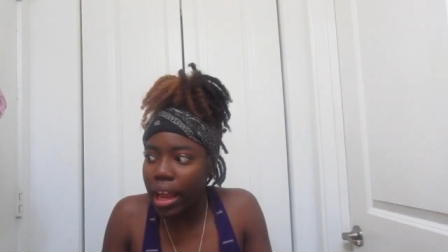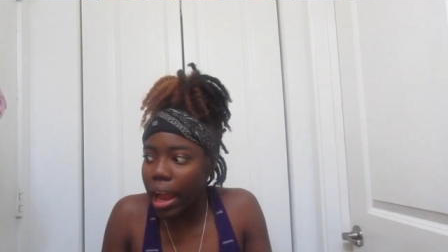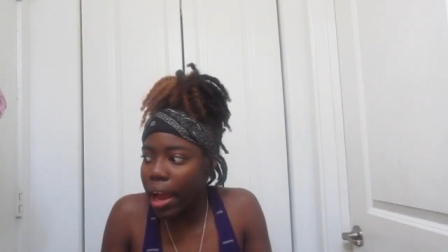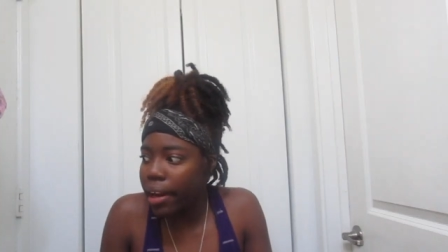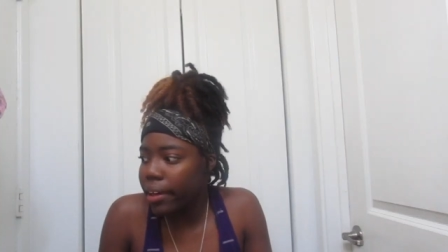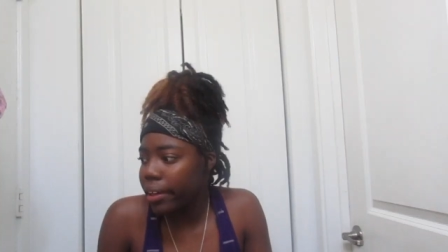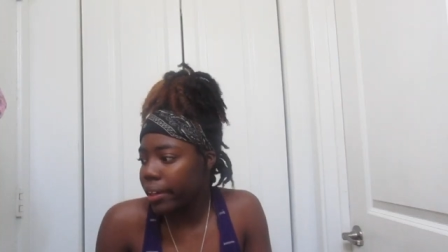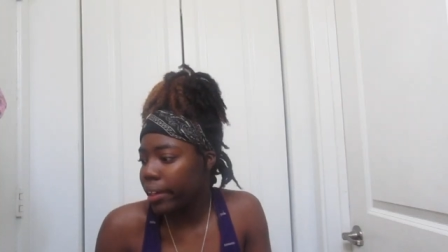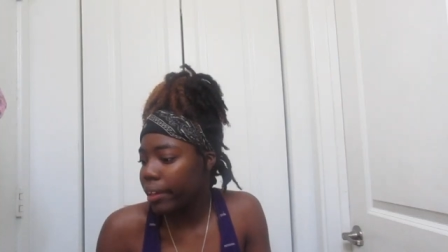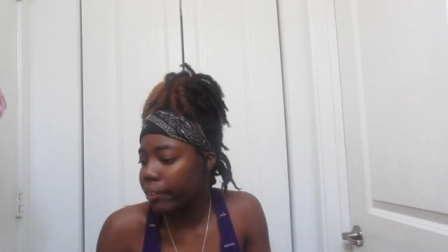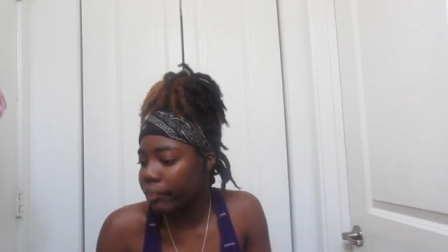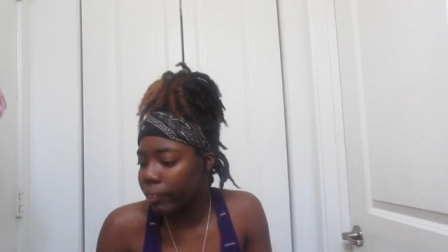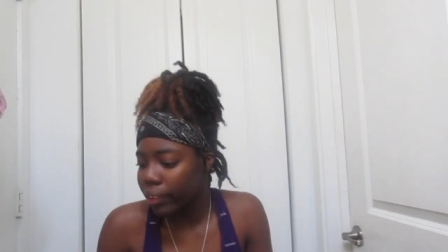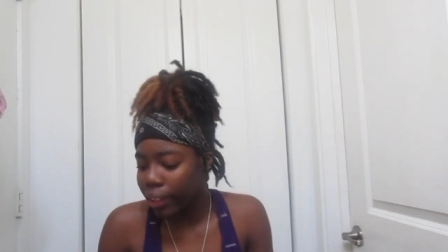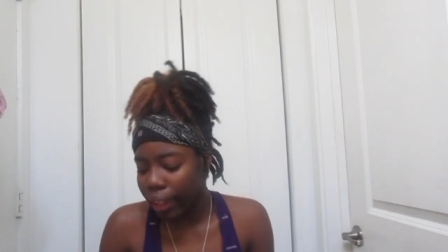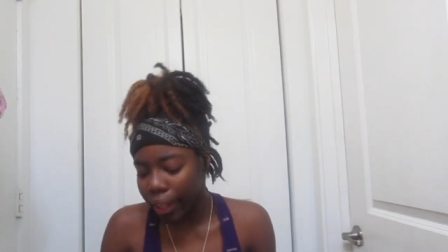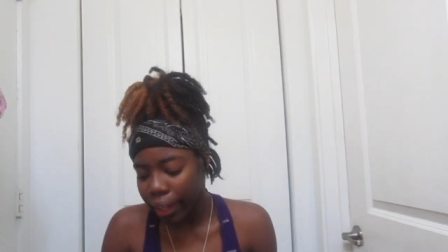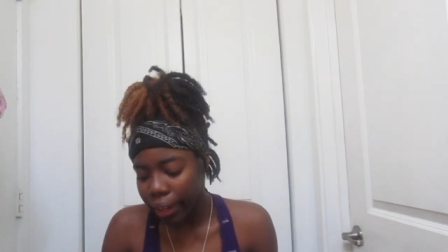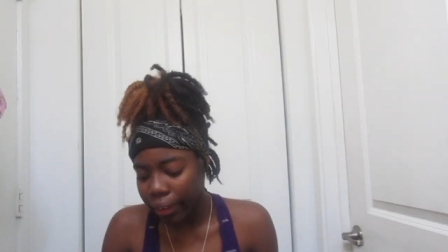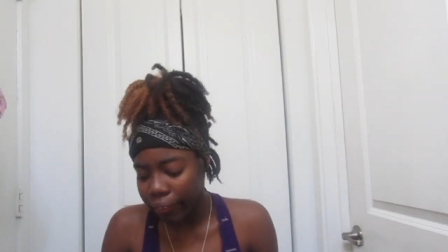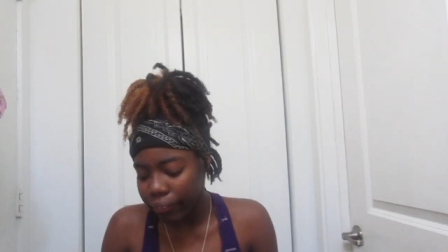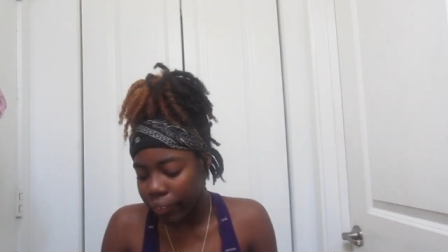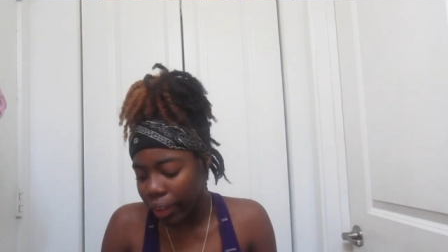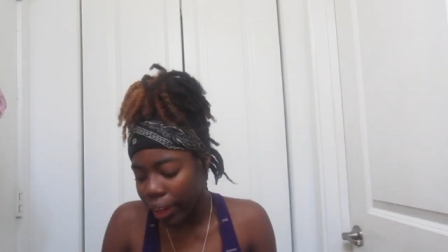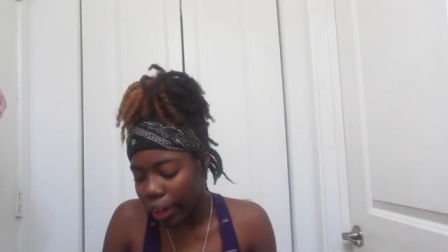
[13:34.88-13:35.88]
I didn't even
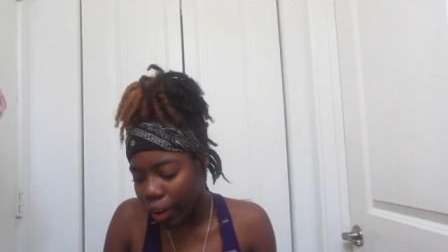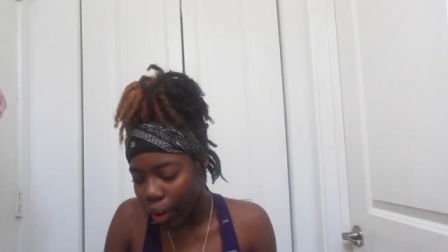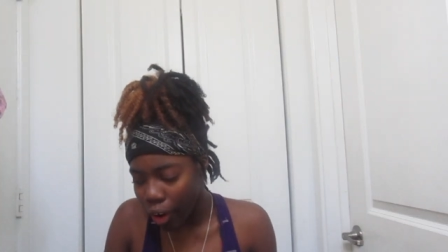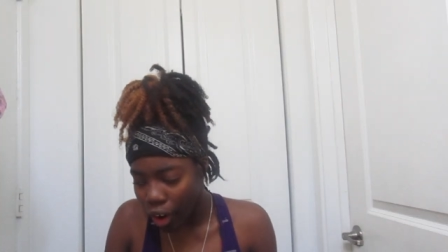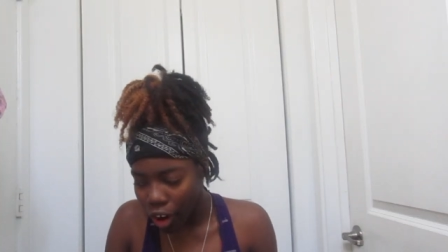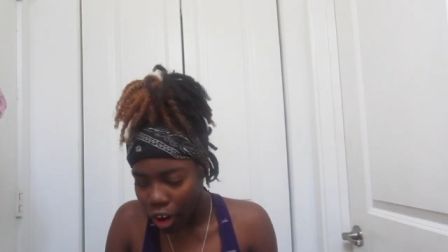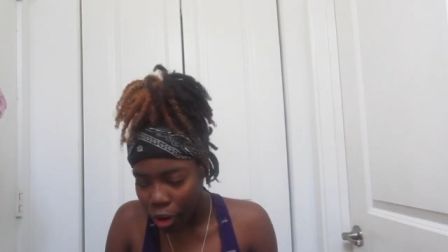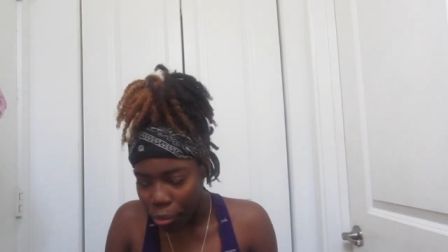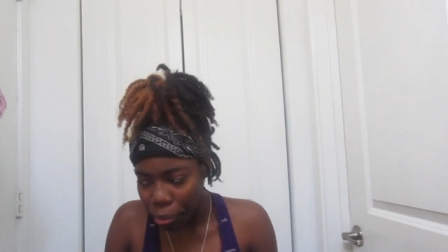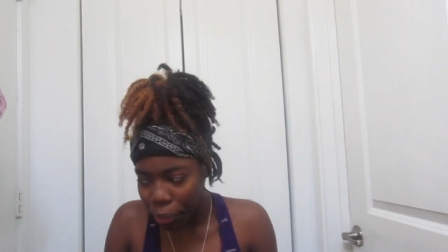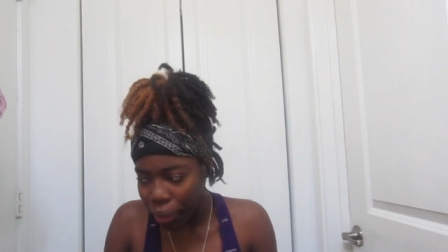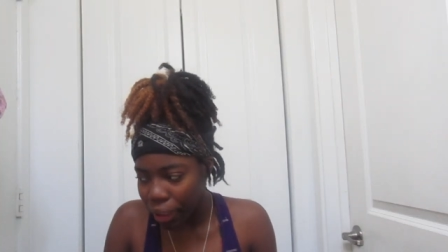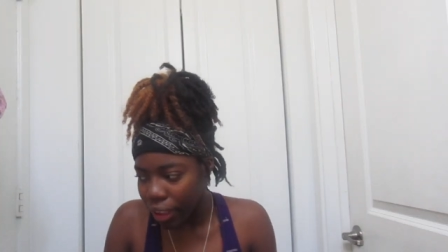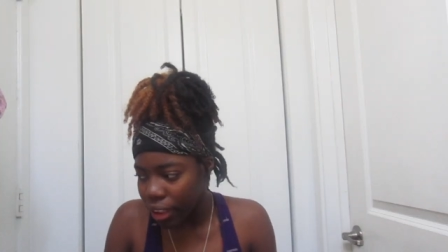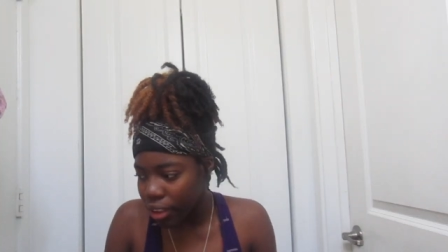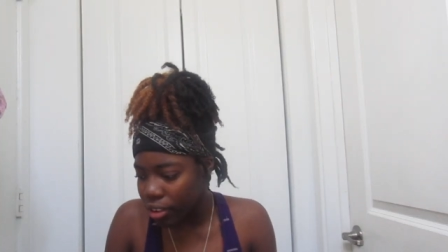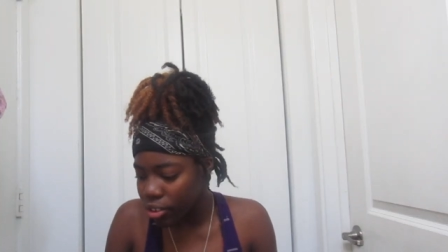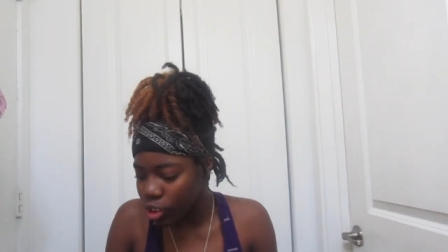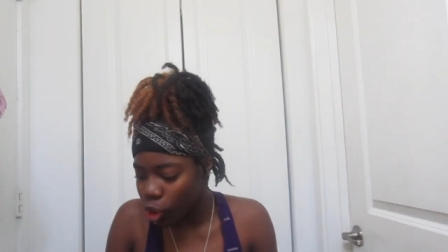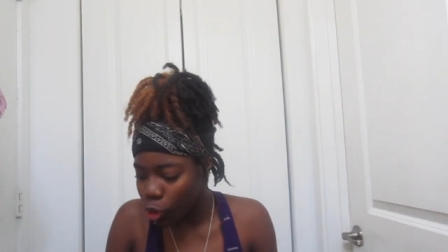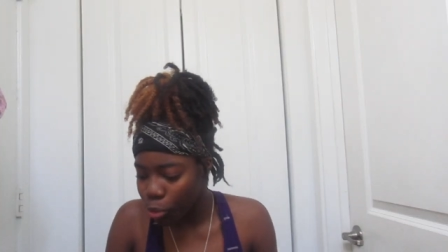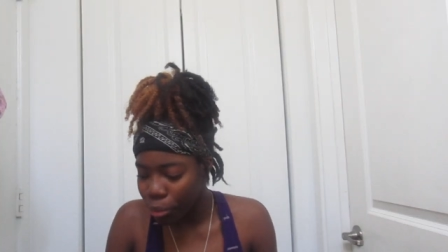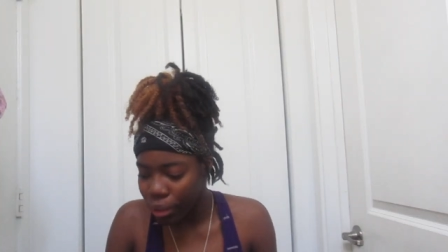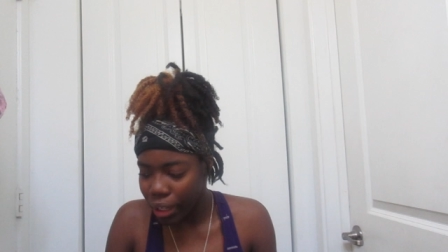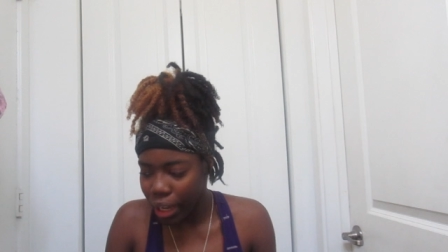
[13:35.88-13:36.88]
leave. They called me and
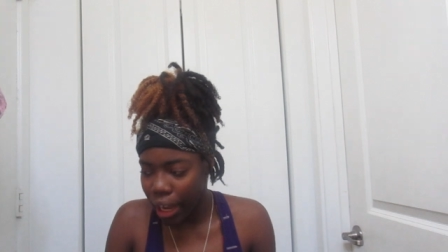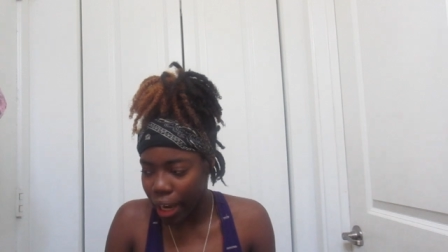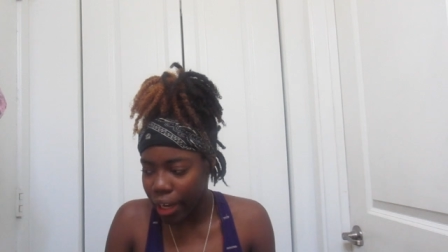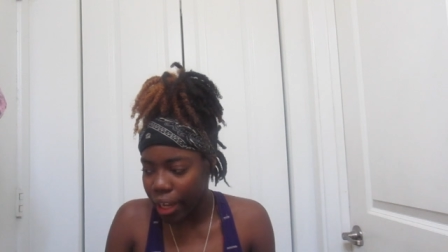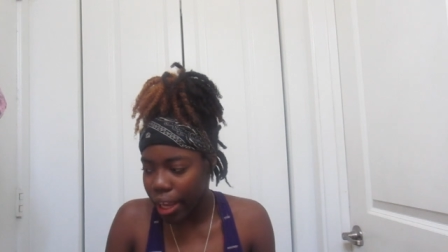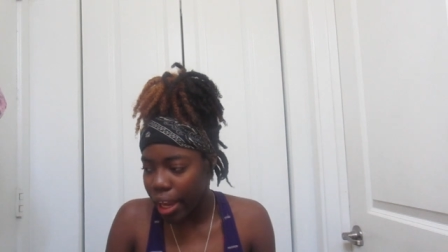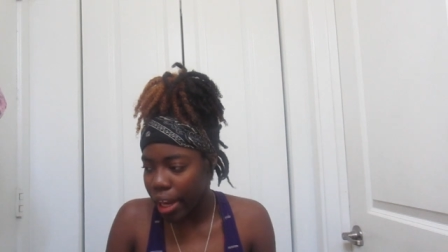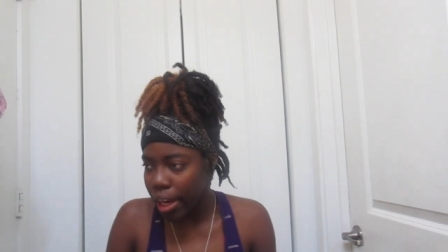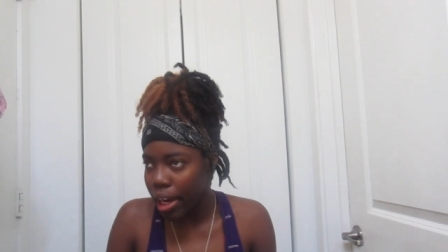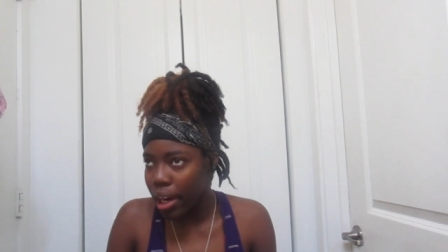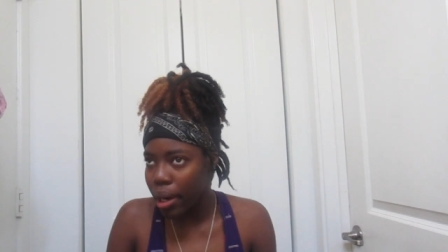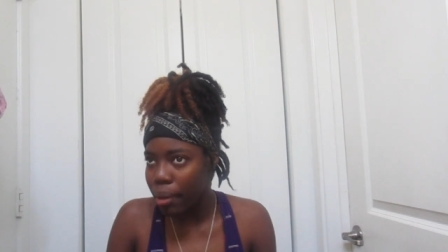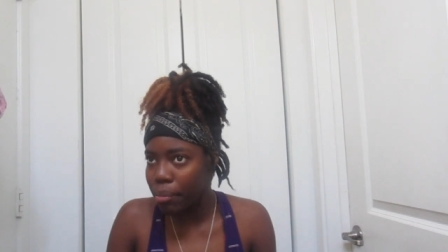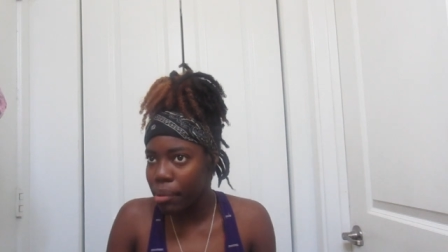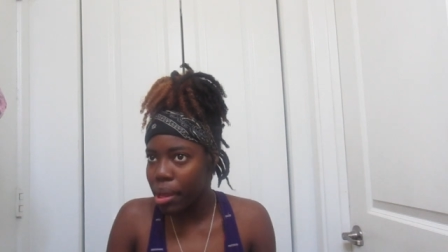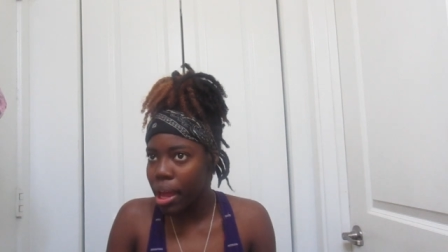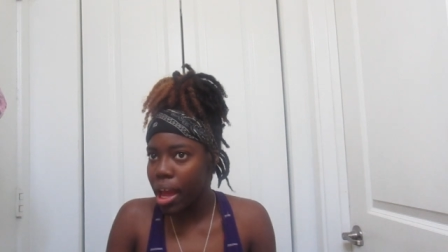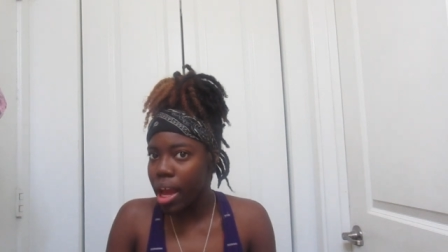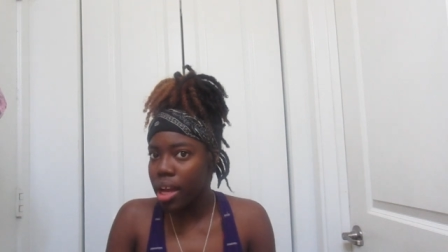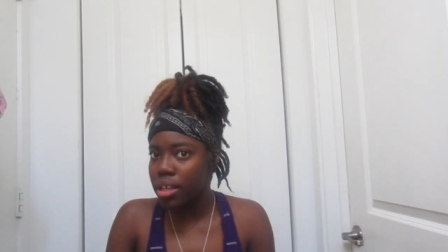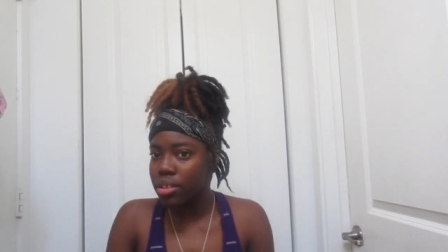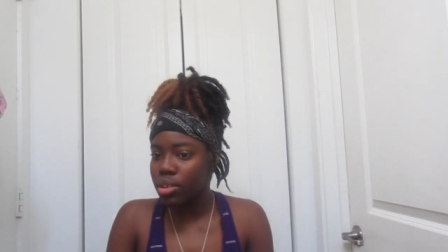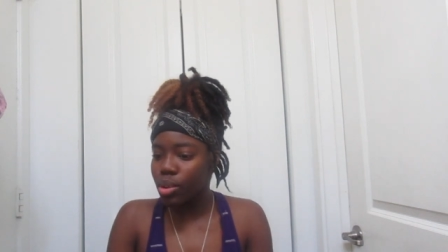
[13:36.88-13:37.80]
told me I can't come back.